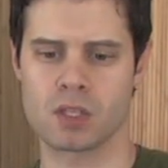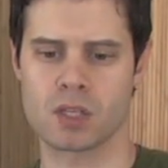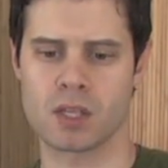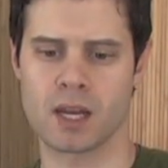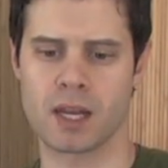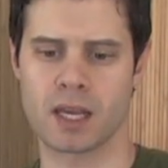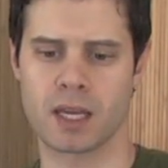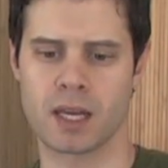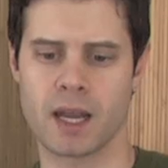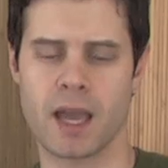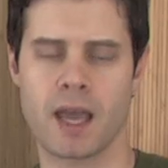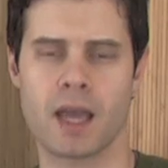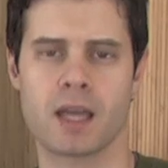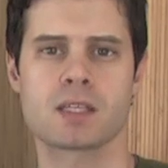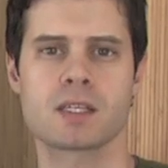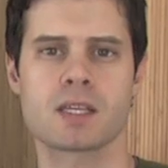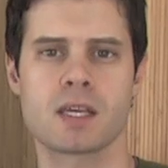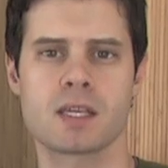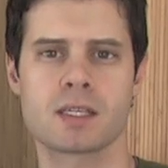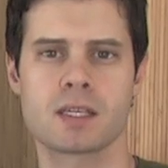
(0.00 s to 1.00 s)
so that I can
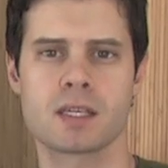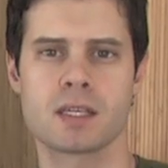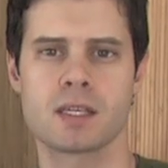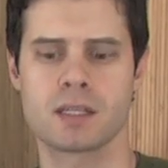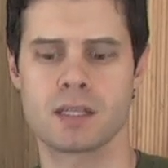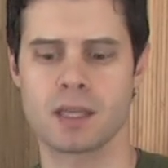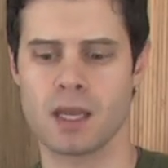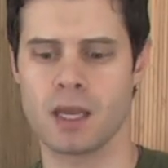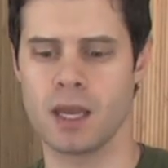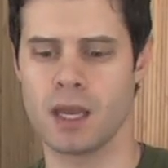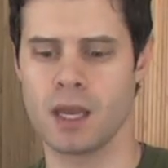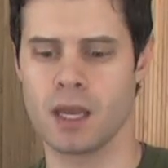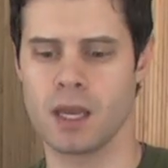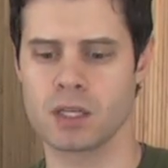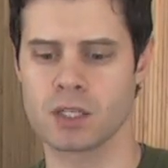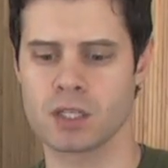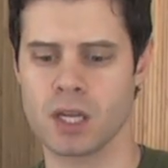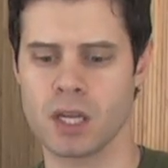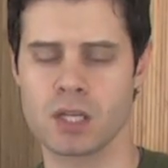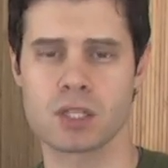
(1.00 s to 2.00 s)
access it
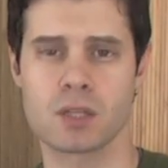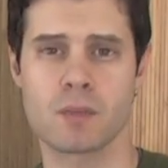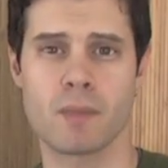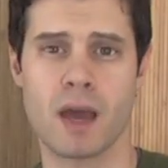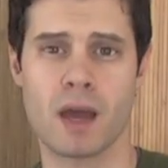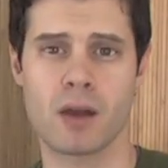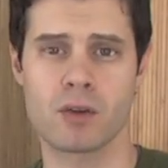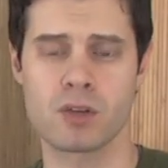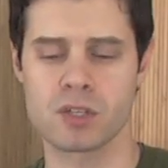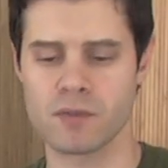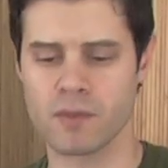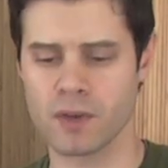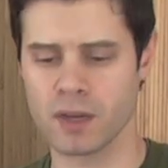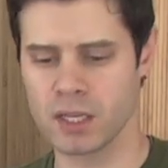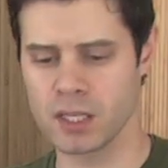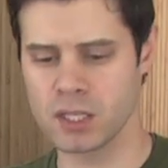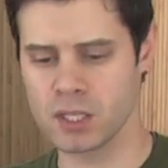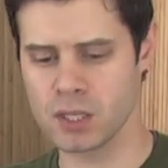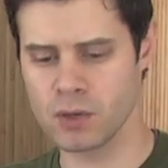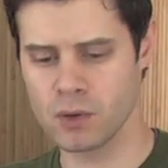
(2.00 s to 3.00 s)
and change the batteries if I
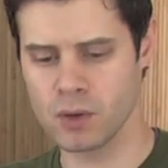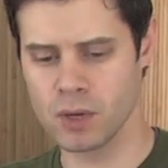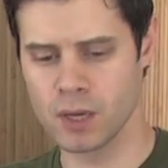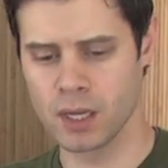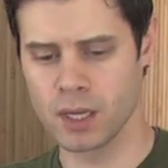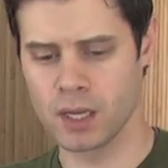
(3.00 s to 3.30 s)
need to.